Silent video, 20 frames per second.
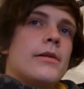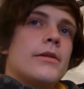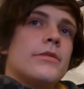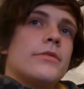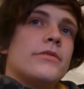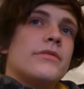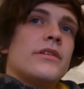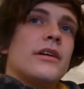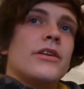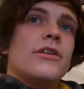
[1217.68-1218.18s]
So
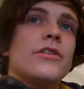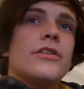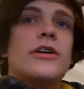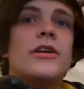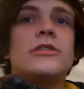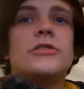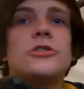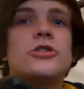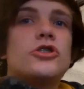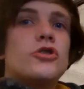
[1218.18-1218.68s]
we've got another
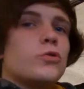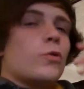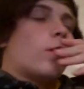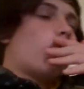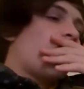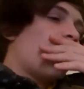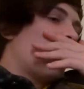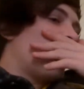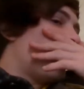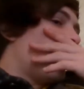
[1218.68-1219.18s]

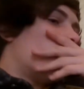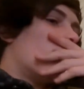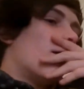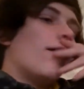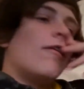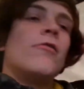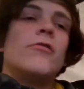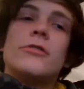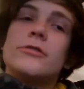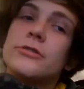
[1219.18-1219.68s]
twenty-four
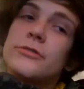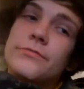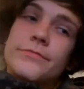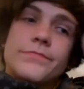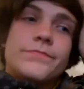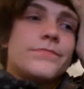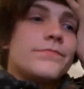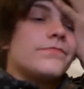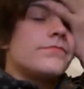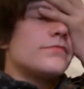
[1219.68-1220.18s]
hours.
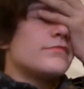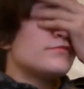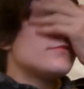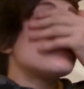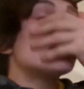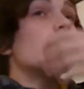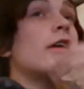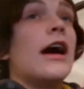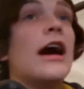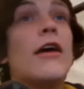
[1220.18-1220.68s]

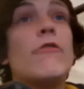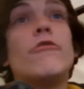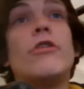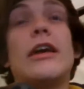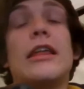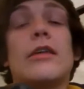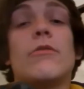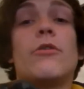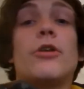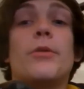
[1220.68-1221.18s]
I
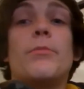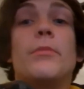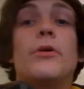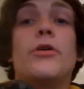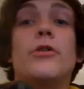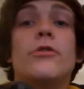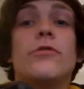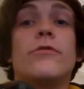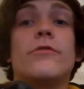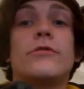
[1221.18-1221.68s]
really want to
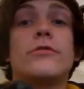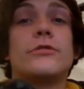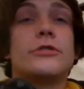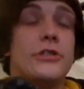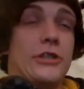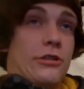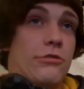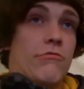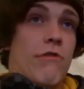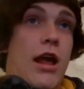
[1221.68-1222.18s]
move
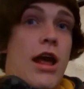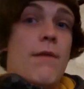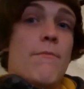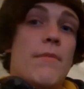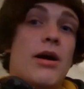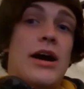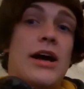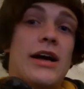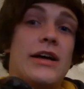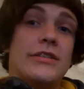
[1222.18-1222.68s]
to the right
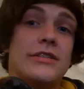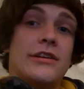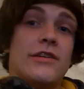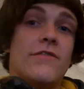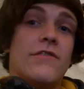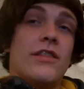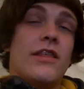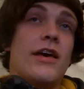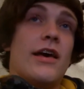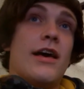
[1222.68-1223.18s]
bars
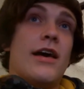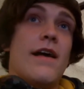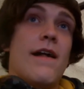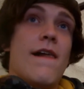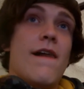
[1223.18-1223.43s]
over there.